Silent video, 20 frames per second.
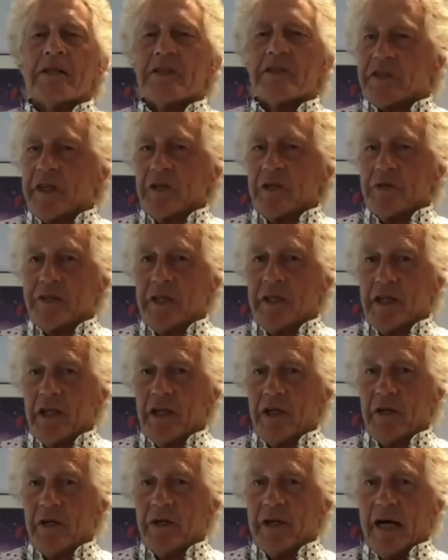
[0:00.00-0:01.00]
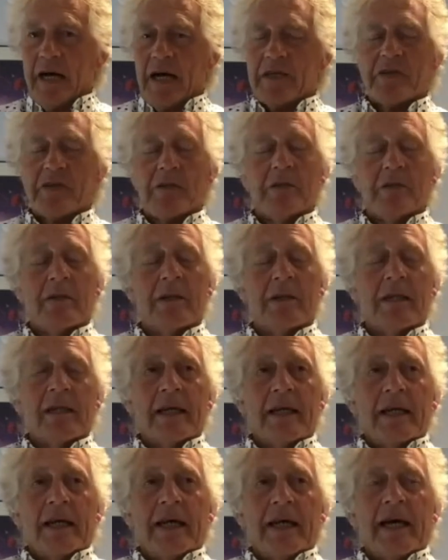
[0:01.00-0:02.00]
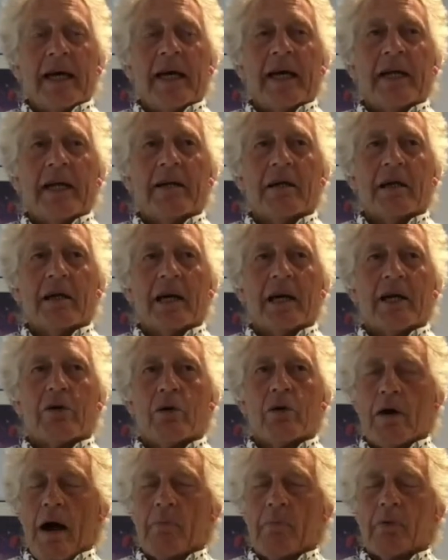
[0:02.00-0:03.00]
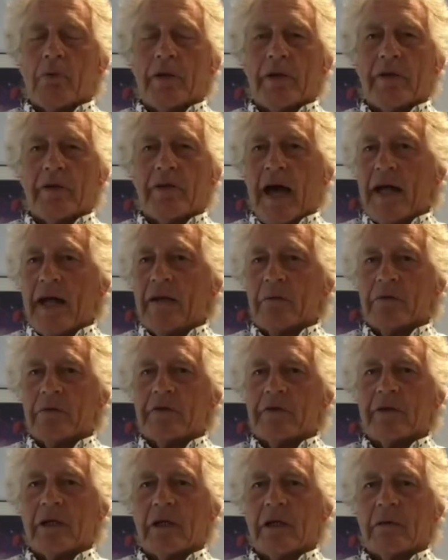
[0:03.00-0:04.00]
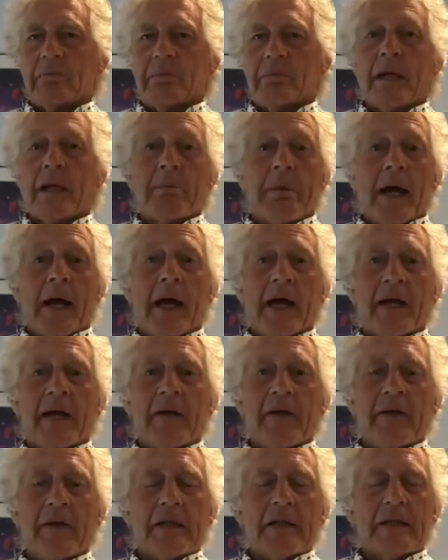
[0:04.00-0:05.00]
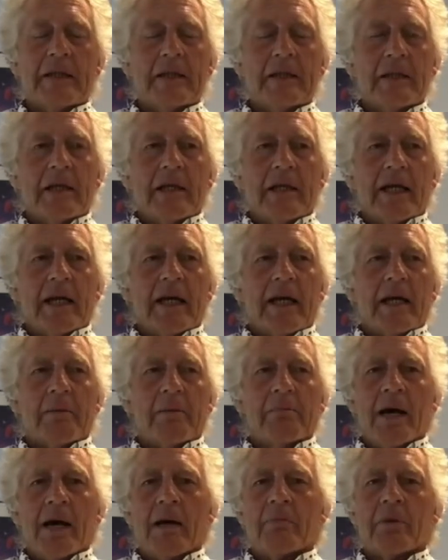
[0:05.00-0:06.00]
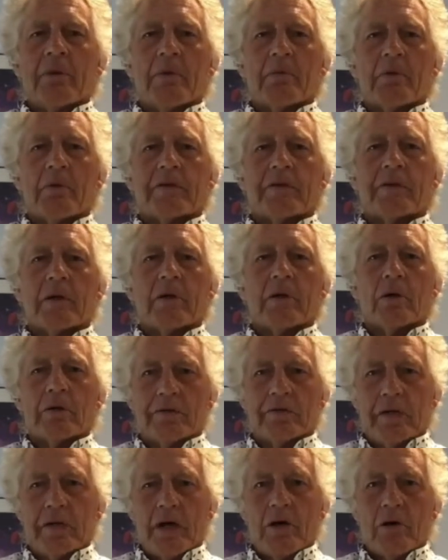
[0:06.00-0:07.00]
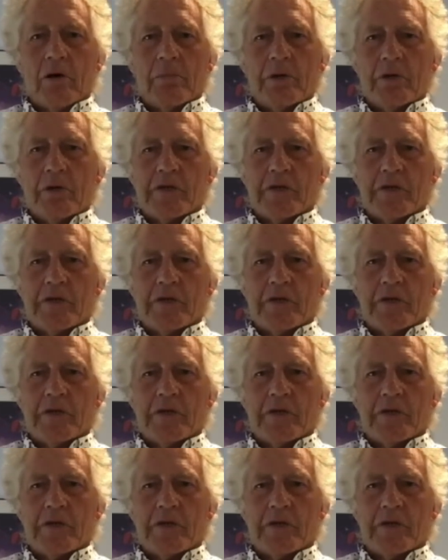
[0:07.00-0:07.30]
Steel City, Newcastle. And I grew up with a dad that was in a big band and a mum that was also a